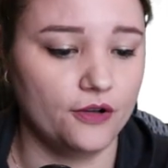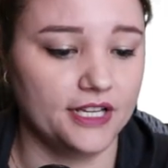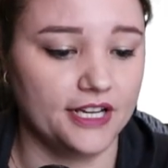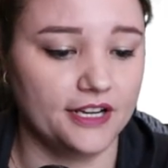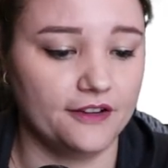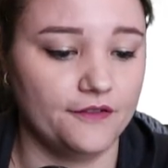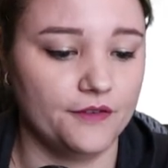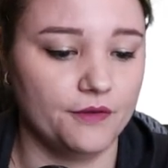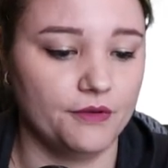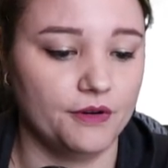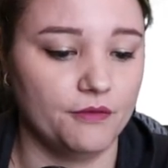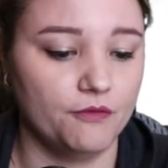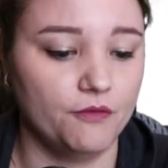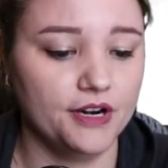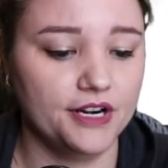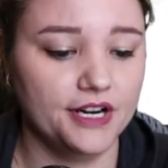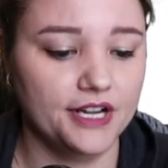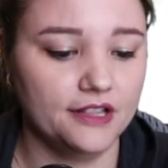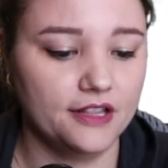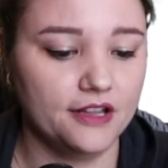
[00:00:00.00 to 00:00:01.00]
Like if you want a
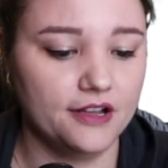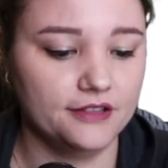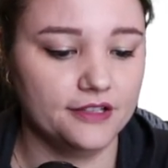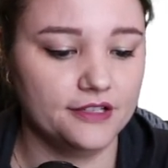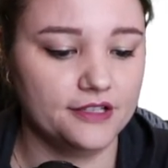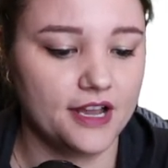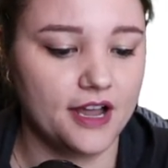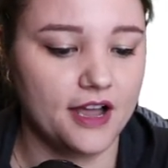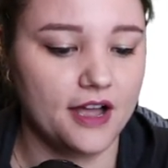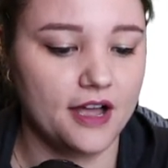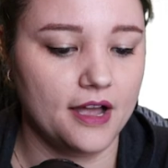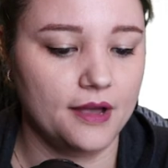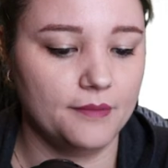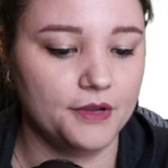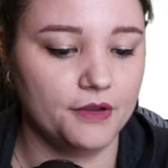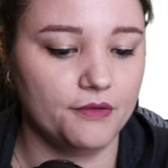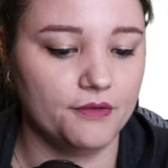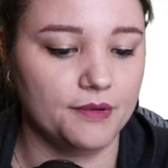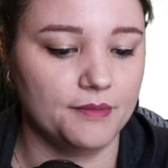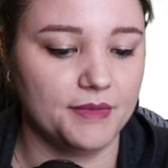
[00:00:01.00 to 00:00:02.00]
wording along the top,
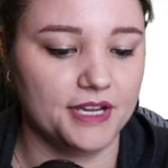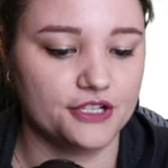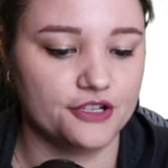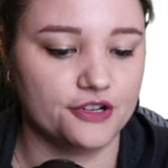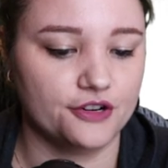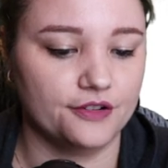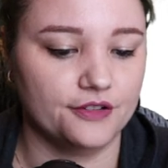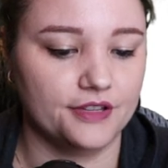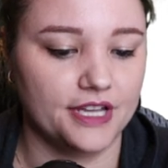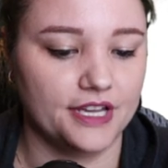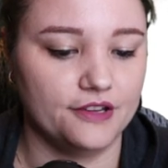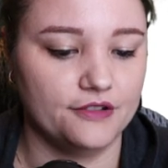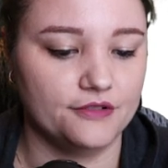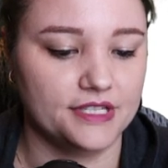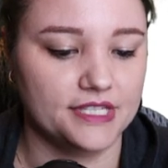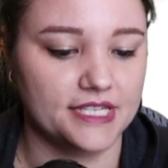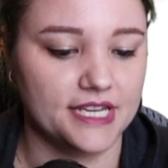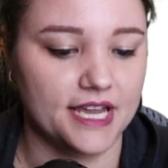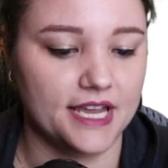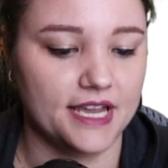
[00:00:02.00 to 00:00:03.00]
you want to make sure that you
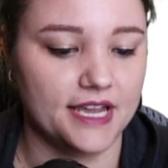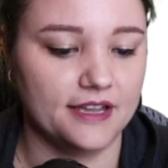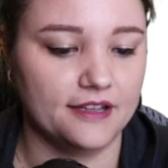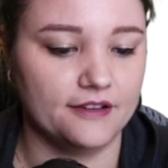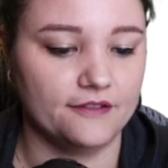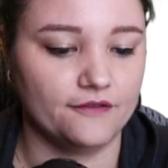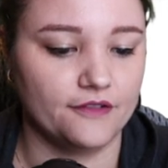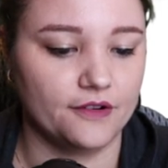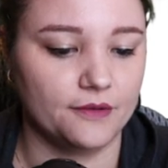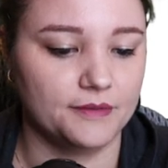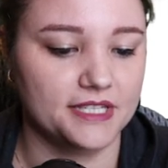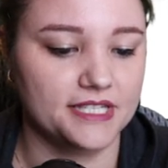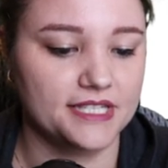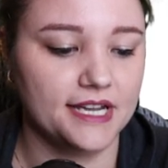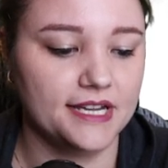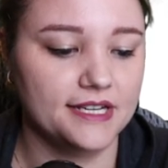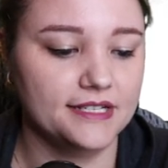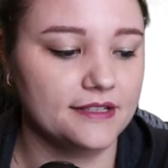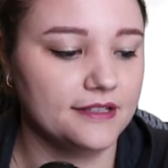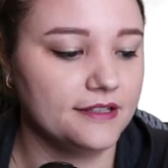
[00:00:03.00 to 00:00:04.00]
stay in from the
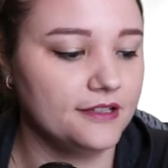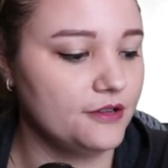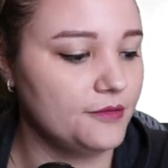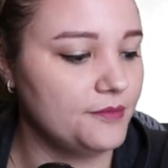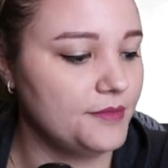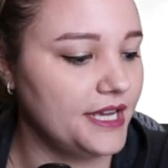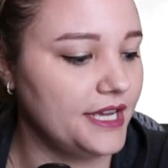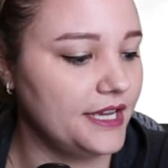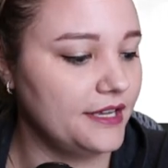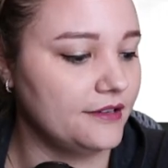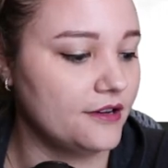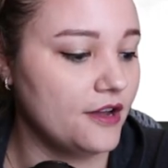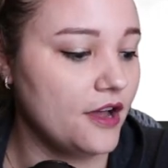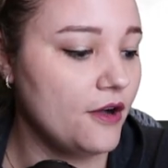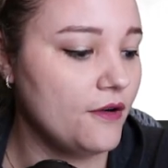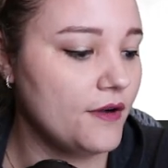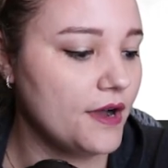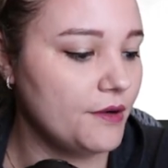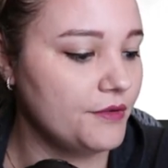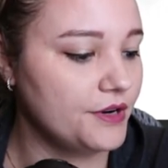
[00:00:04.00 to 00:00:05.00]
sides a little bit, and
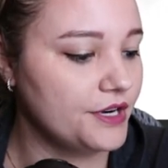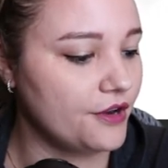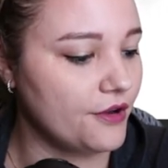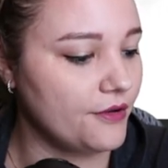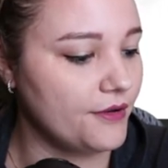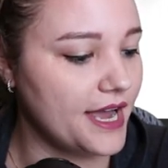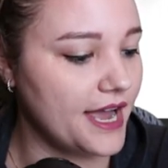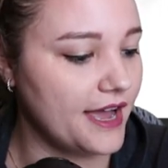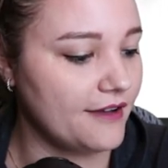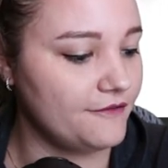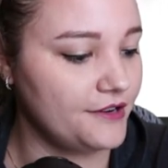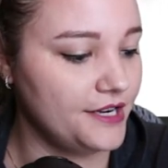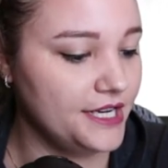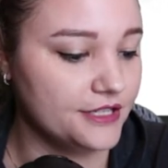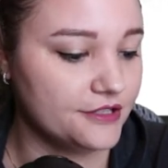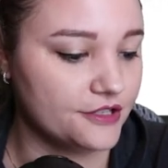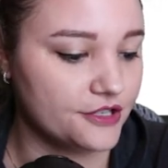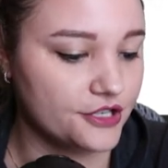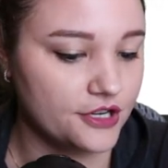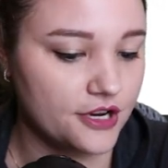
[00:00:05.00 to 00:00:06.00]
oh, I want to go a 1/2
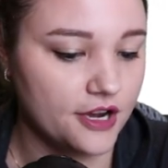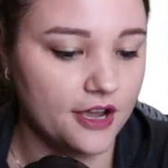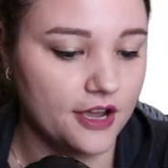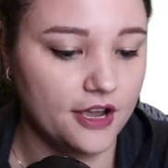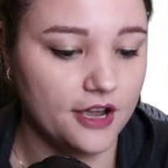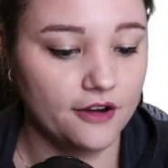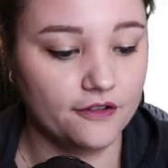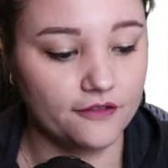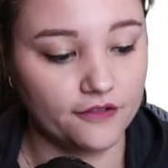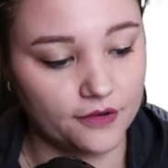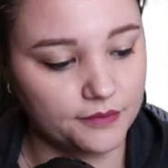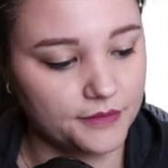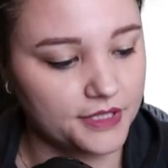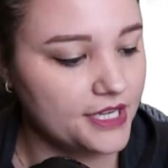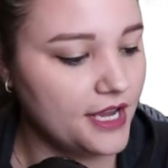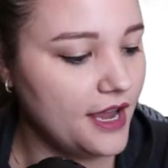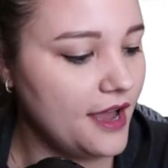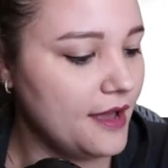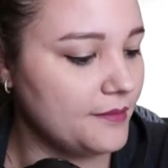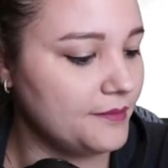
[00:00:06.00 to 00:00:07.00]
inch from the
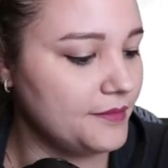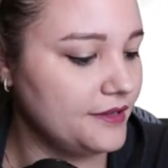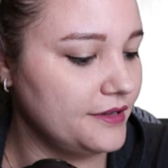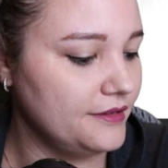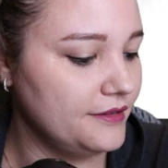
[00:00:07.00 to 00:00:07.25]
top.